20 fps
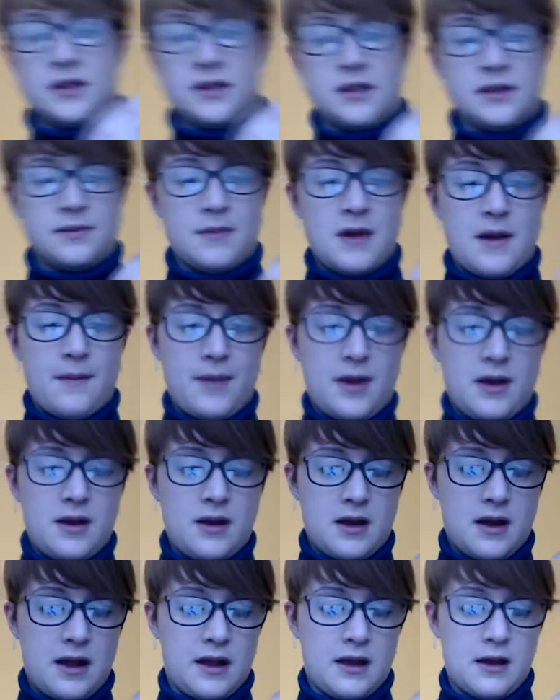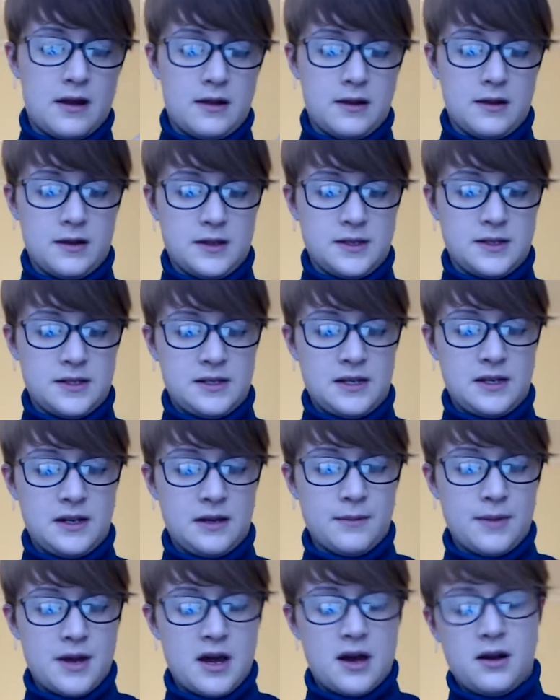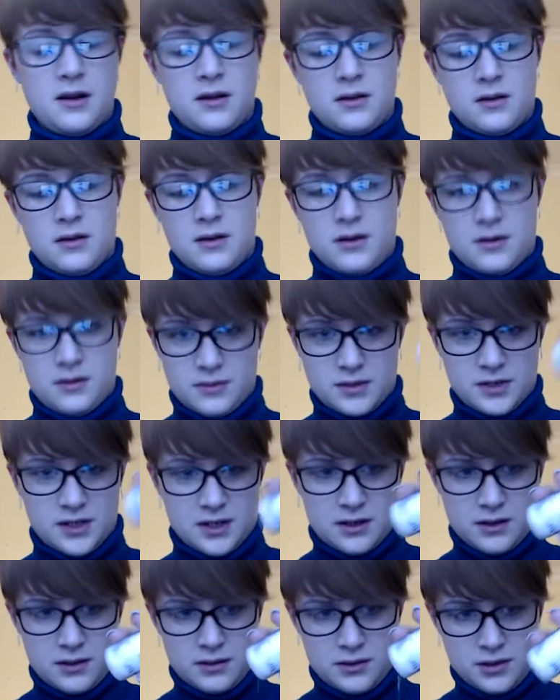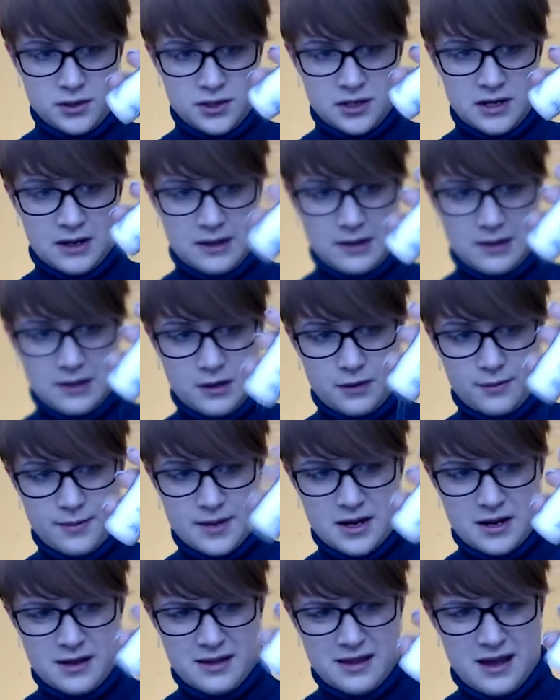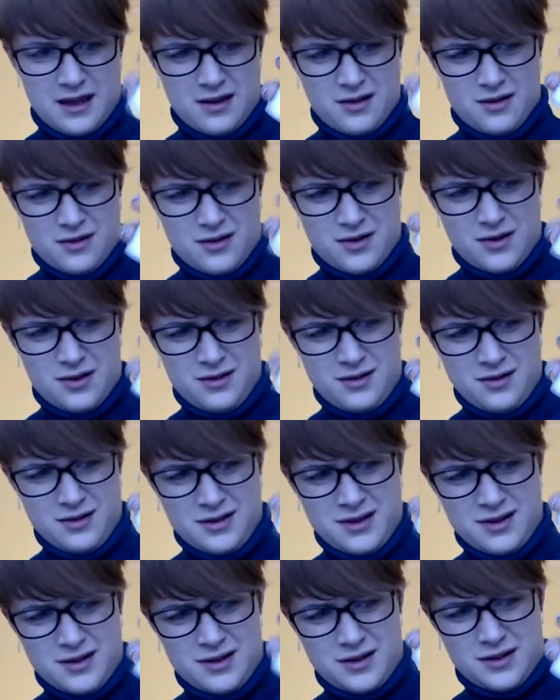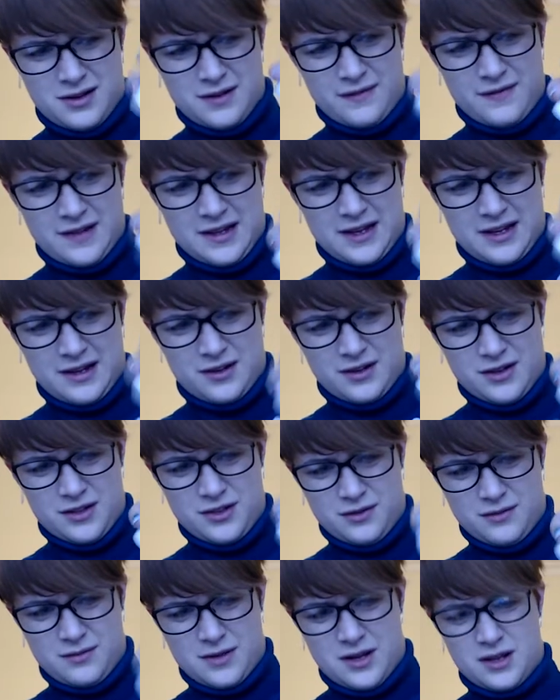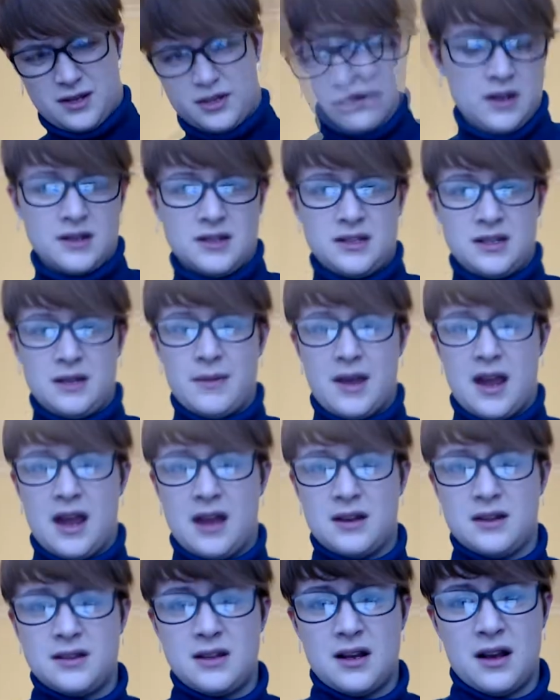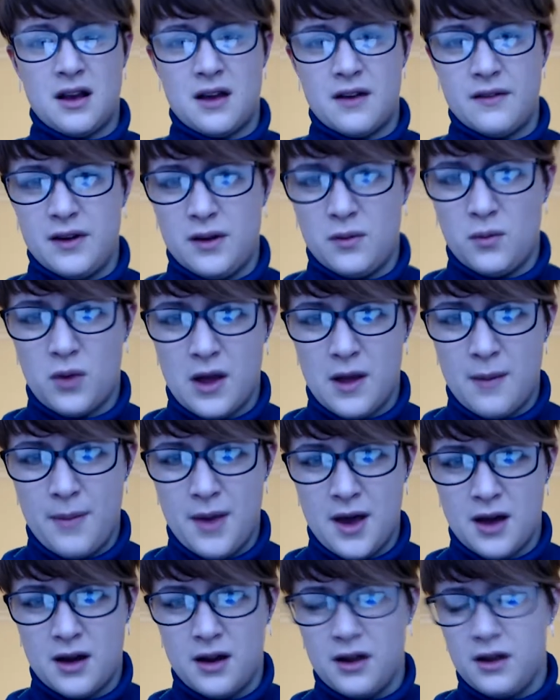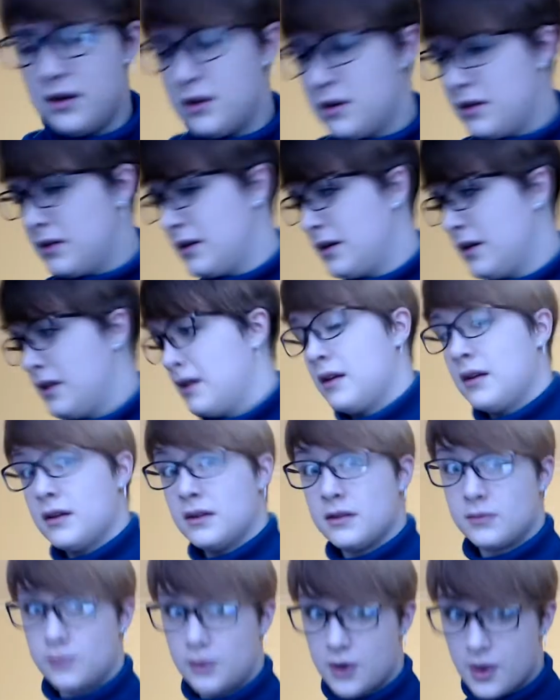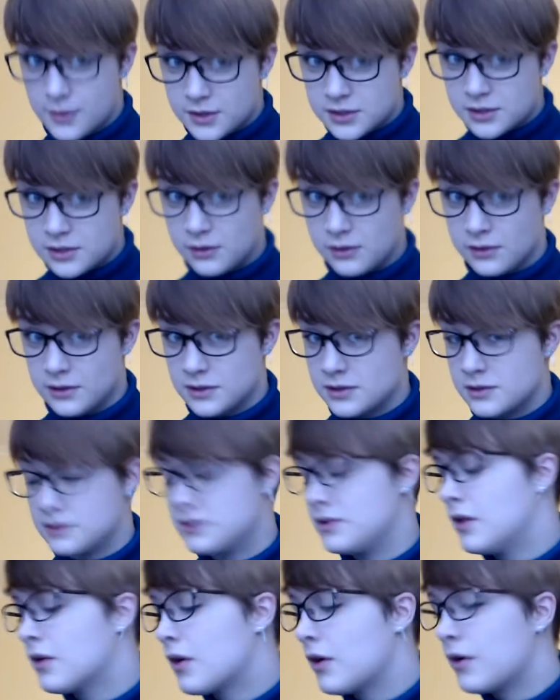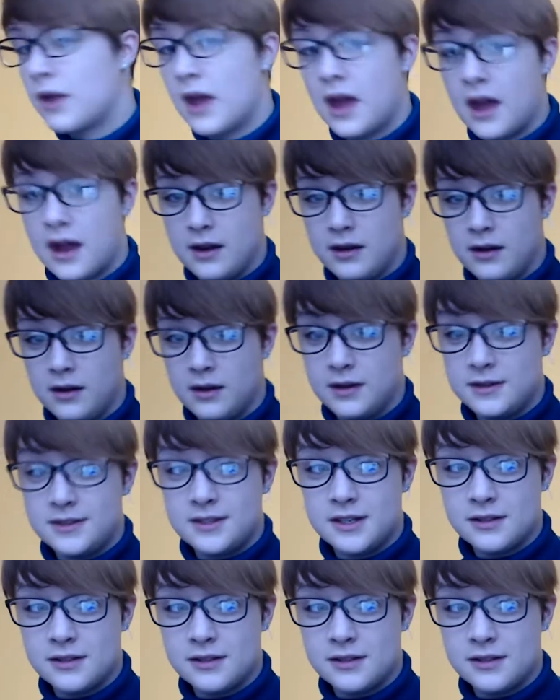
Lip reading: is my Ben Nye colourless setting powder. Just going to shake a little bit of that on. Hopefully not too much. You can see my hand is now covered in white powder. Promise you, this is not cocaine. It says